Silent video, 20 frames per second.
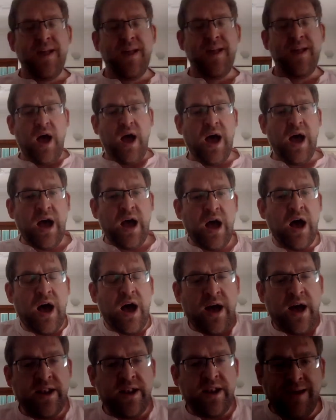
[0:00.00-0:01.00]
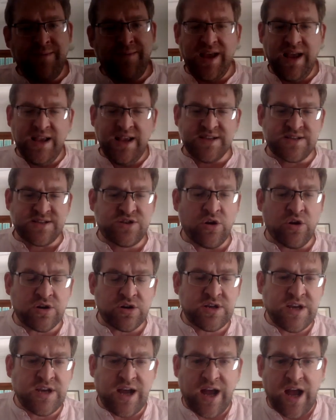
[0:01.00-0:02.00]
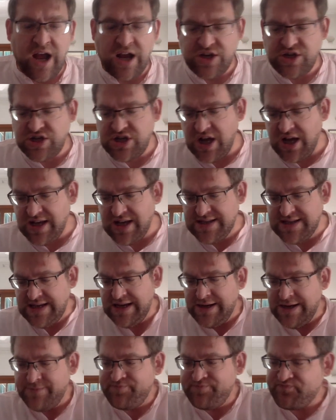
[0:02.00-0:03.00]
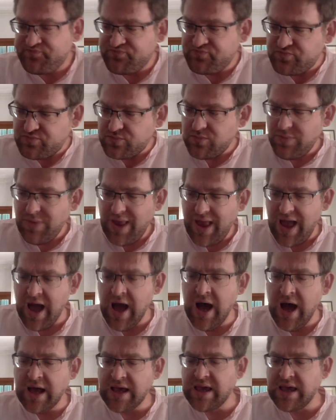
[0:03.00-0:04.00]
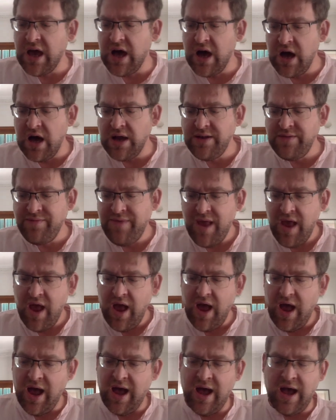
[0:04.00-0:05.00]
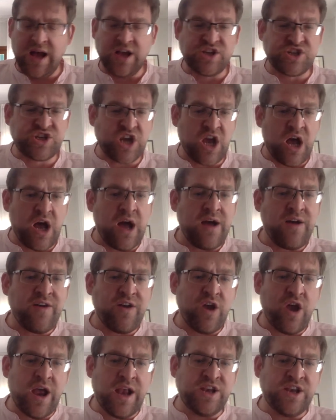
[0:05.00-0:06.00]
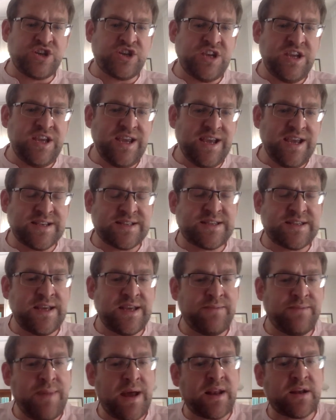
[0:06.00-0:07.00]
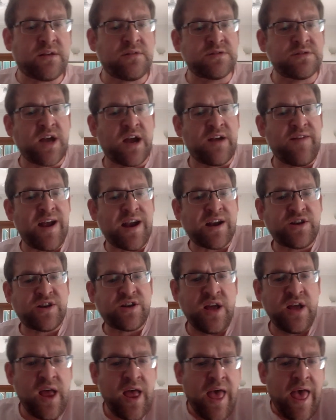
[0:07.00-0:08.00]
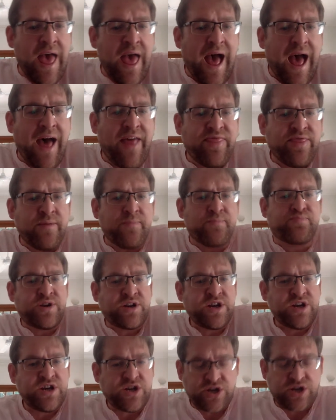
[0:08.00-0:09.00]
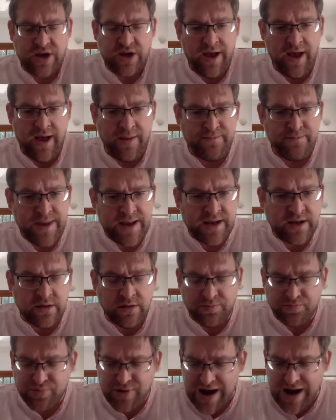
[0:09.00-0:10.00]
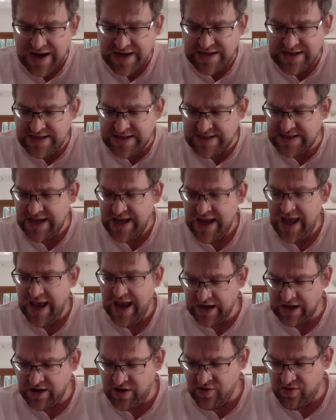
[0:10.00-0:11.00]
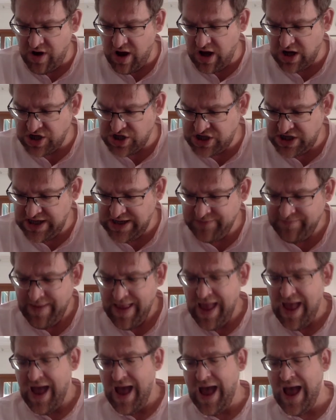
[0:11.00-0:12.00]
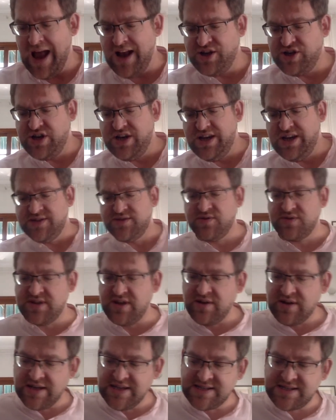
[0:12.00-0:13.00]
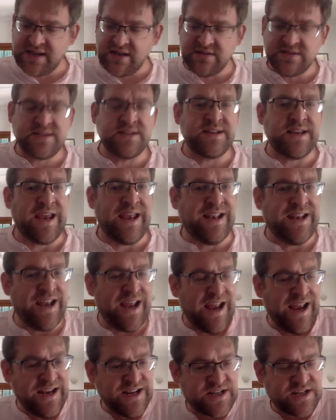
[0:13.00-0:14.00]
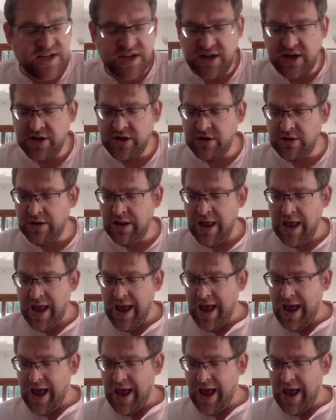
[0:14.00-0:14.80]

Her name is Dr. Shazia Khan Shah, and she is the medical director at the British Medical Practice in Karachi, and she is also a consultant in internal